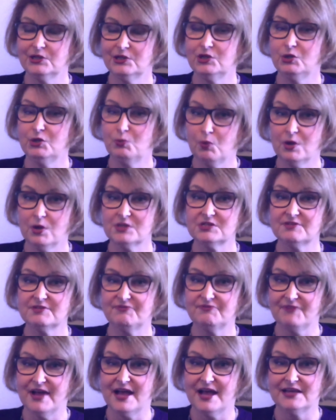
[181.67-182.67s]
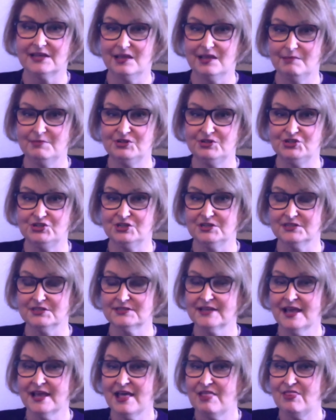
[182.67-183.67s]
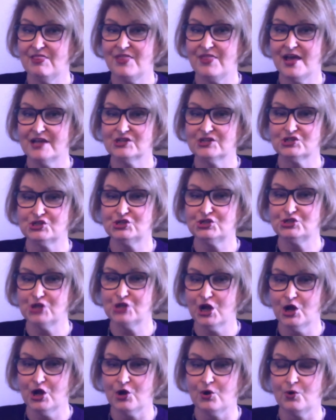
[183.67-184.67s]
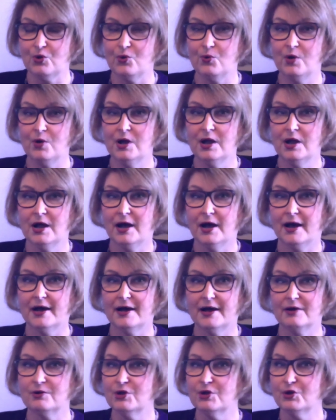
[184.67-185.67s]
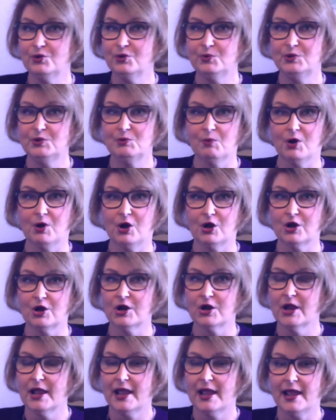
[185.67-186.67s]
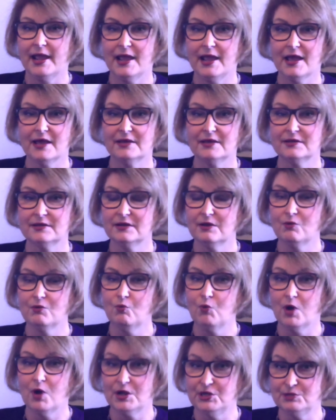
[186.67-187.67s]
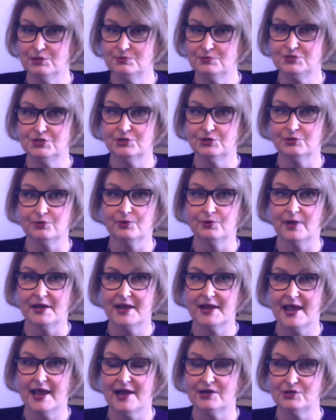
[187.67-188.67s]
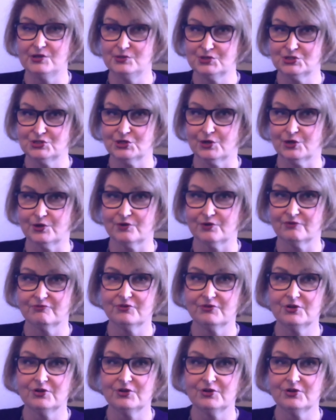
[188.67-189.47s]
you want to find images that show who you are and what you do and how you serve.